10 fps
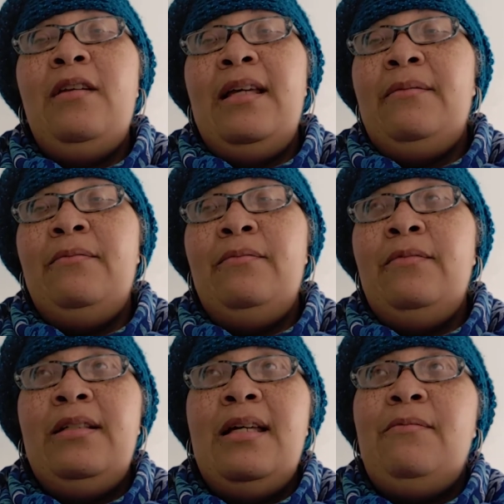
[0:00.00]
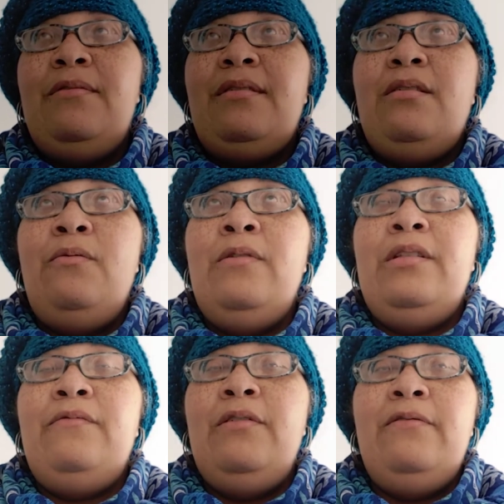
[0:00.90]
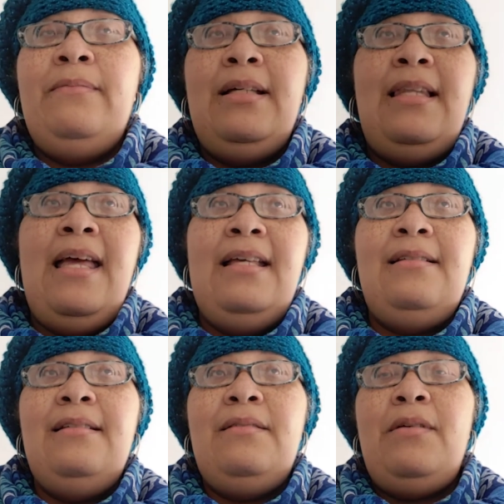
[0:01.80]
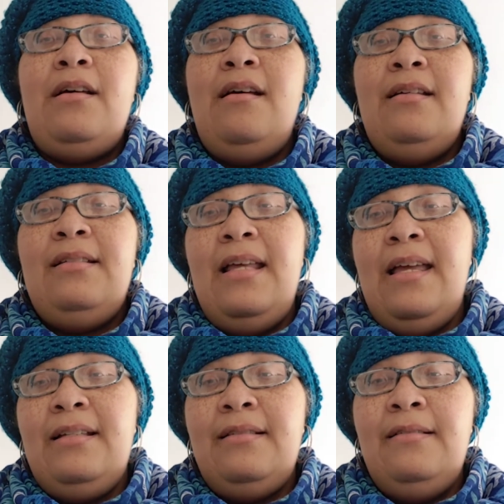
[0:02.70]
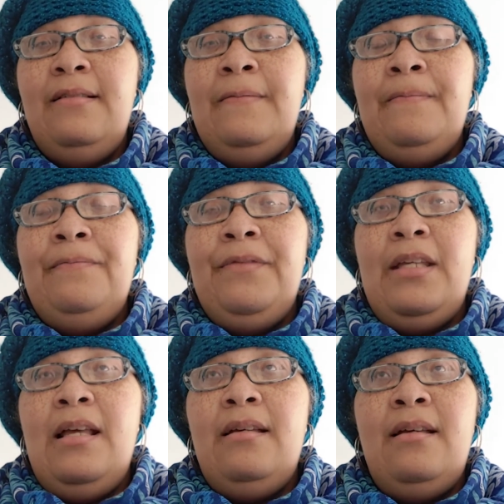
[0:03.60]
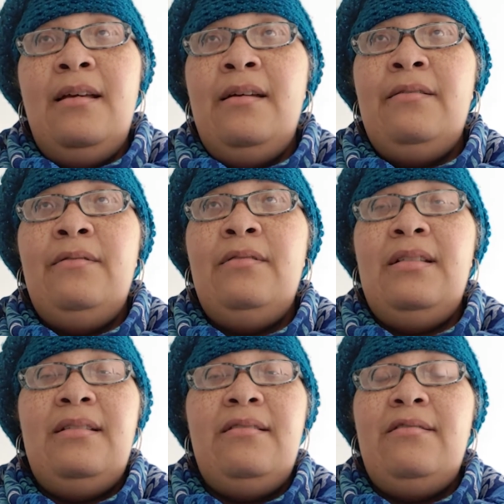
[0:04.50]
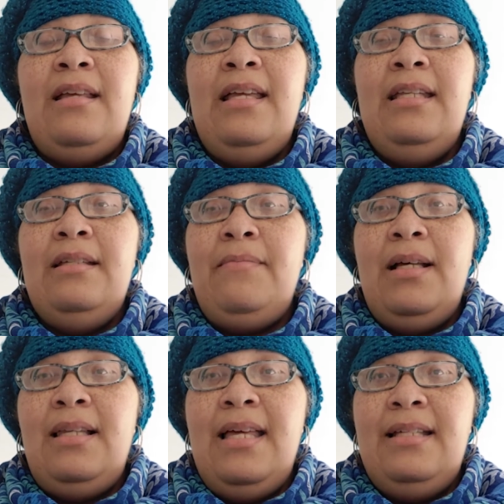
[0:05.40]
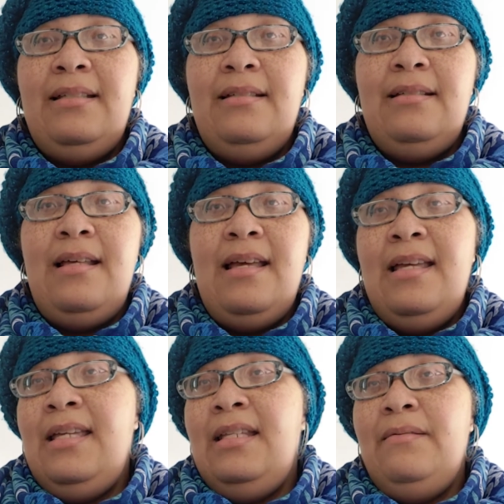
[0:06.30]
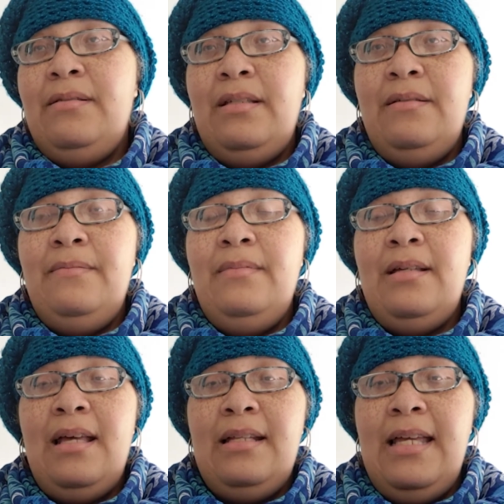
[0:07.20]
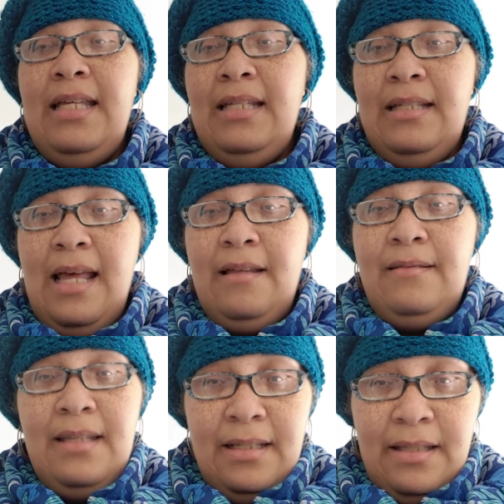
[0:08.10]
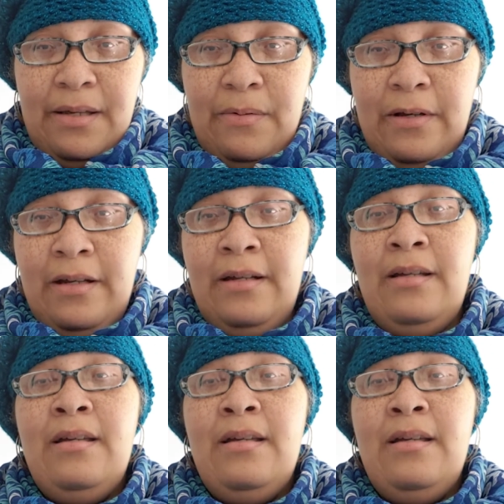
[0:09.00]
like, when I was going through my glasses and my contacts, I just hated my glasses. I hated them. I hated how thick they were